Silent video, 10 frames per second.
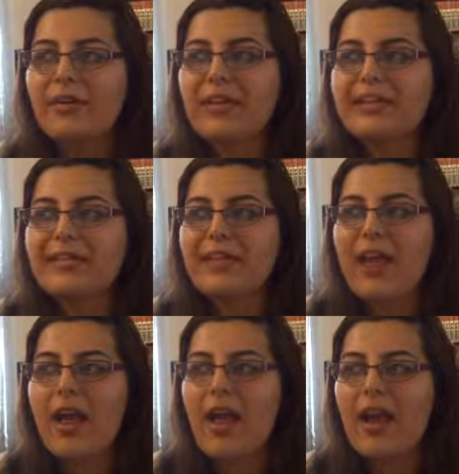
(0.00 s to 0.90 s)
realized
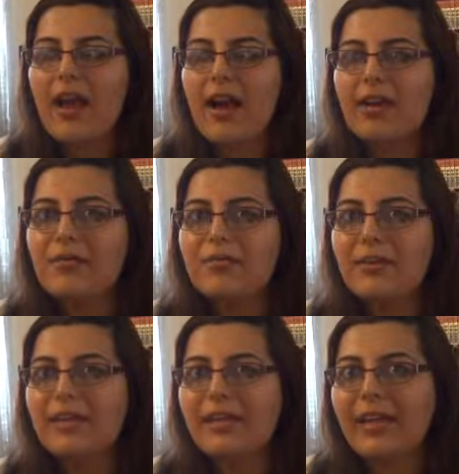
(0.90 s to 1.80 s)
I
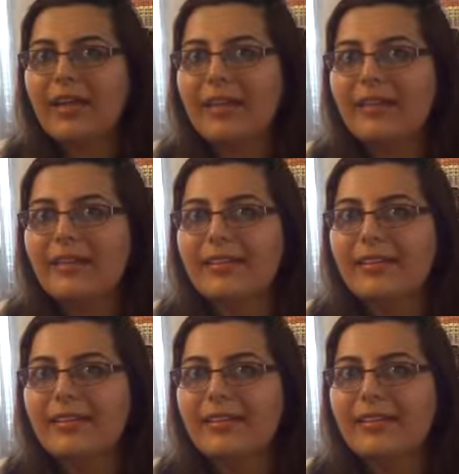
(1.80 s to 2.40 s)
really like it.